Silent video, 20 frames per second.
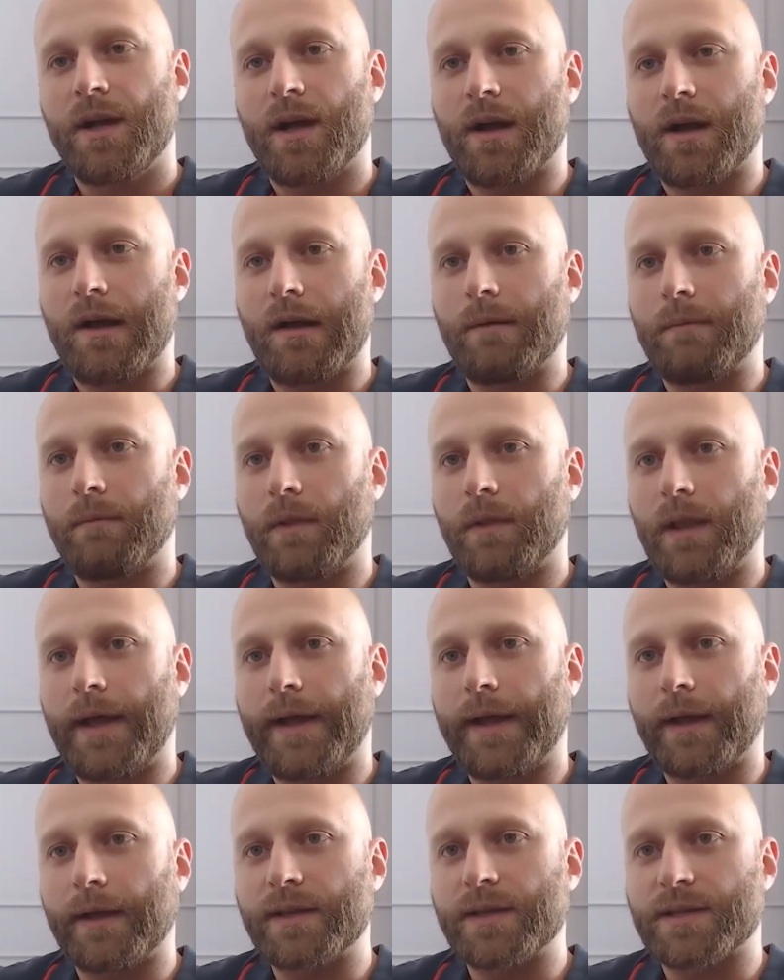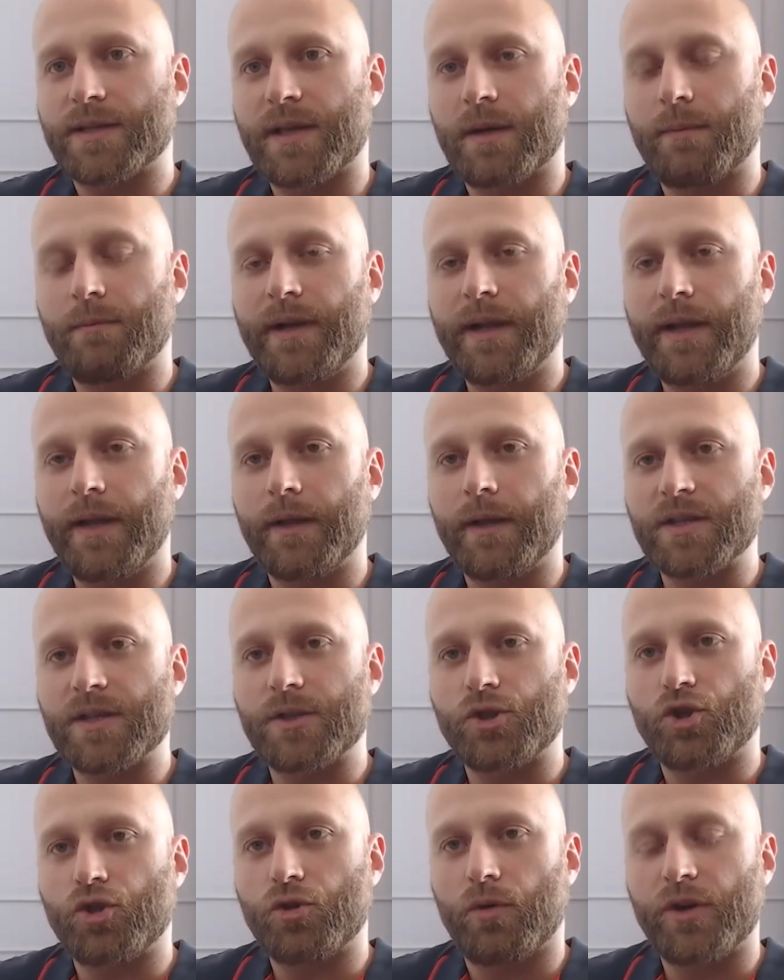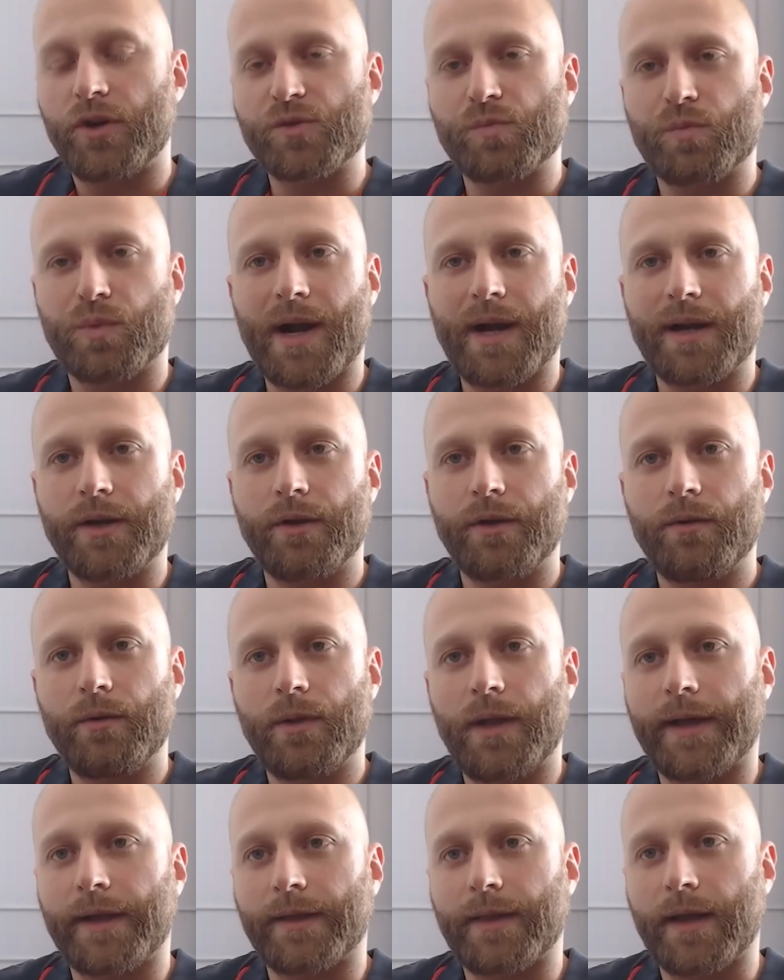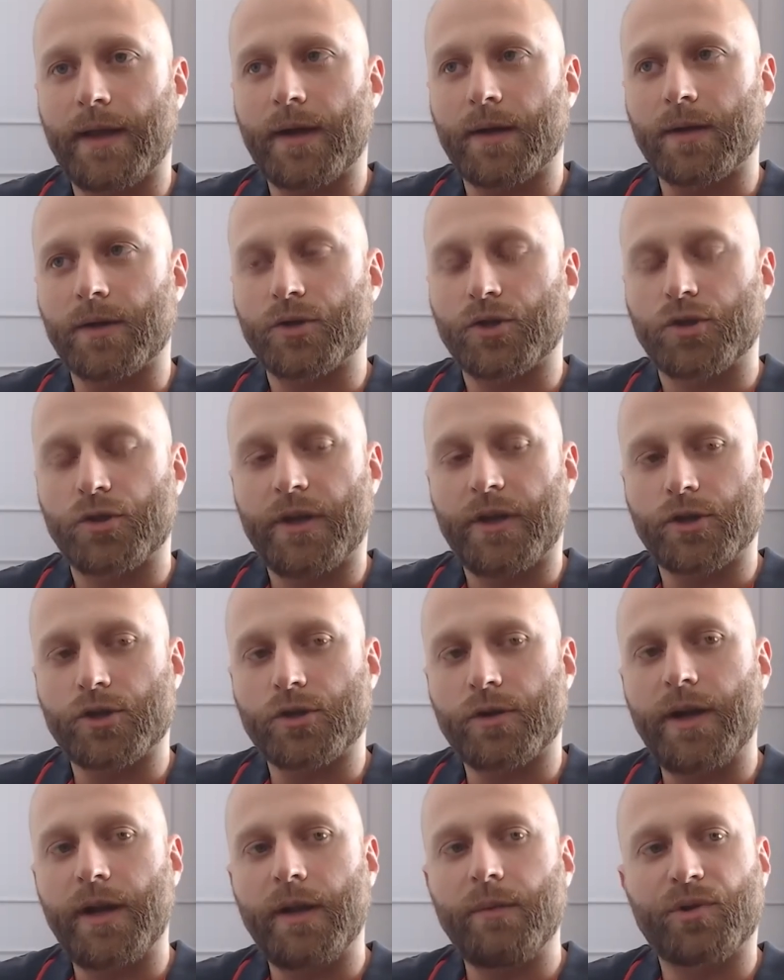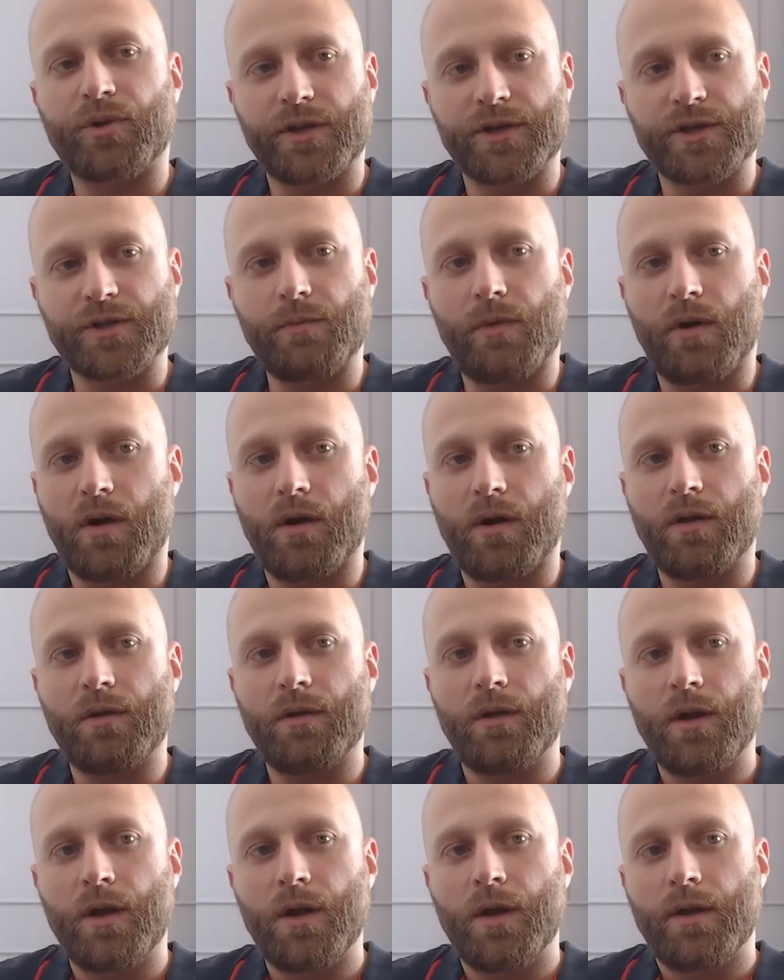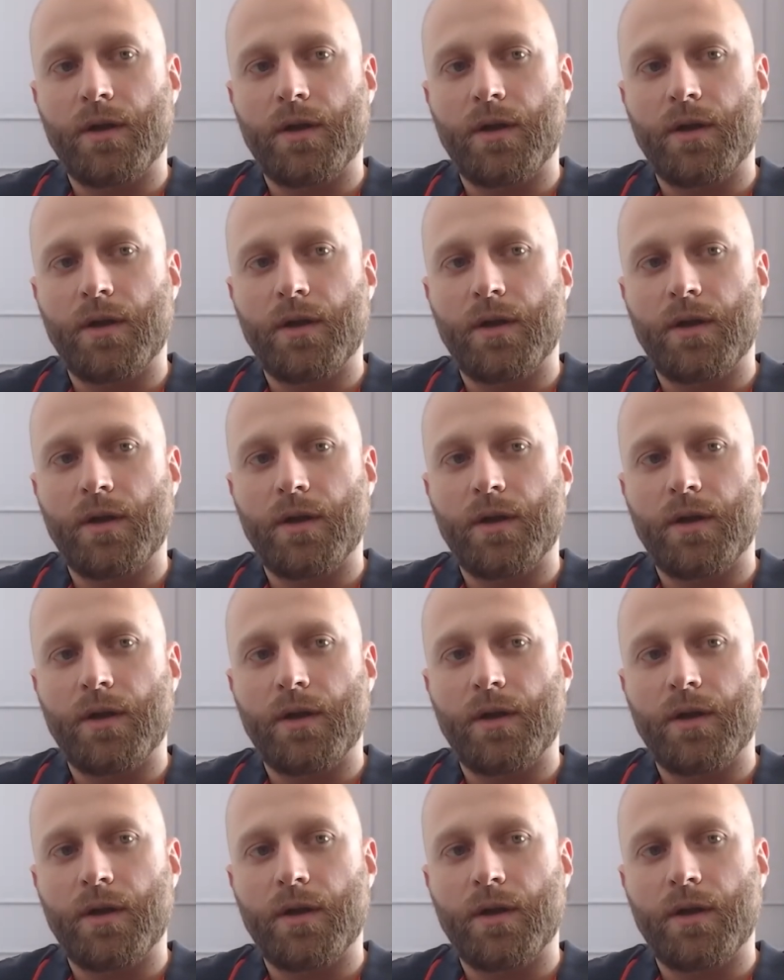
Um, like somebody joins brand new, like they're they're trading pretty small.